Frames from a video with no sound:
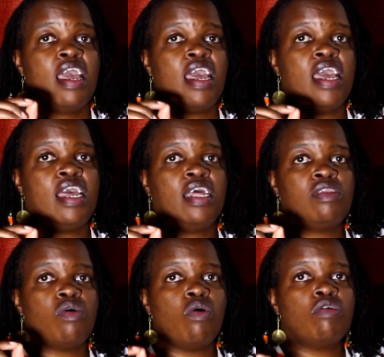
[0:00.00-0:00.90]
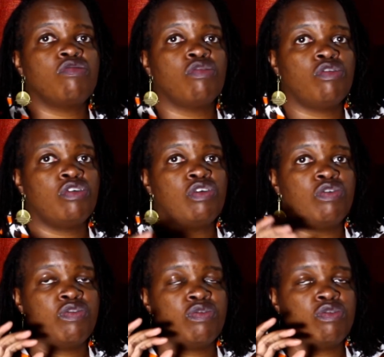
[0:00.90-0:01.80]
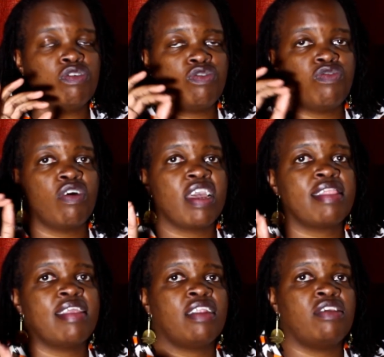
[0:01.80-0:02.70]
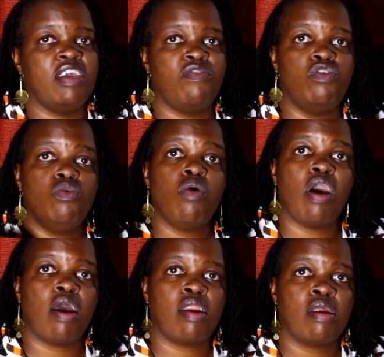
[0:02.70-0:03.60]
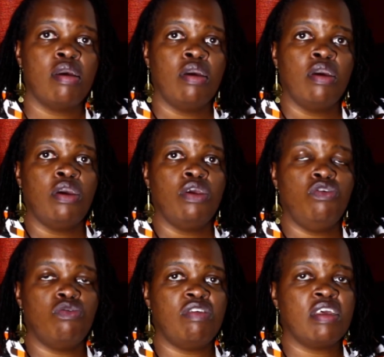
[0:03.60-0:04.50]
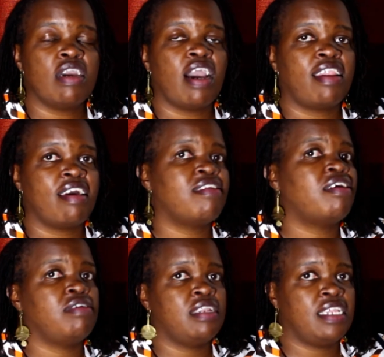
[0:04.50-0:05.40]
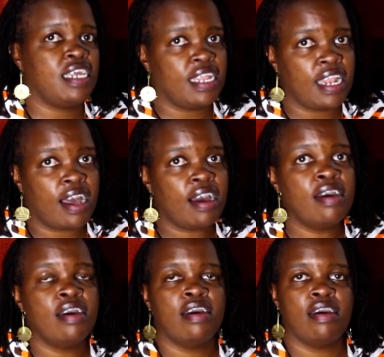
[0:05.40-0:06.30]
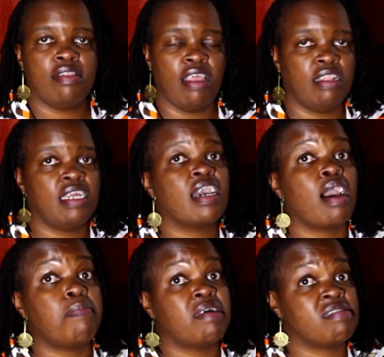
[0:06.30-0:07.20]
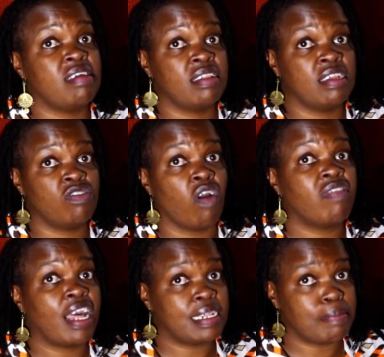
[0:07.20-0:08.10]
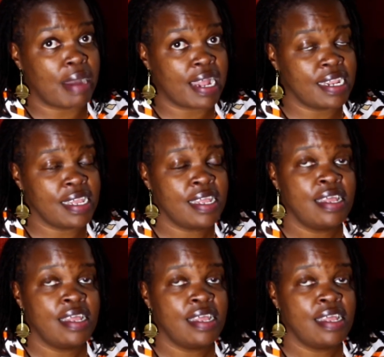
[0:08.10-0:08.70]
And also not to forget that if you are using another retailer, they take a percentage of that money,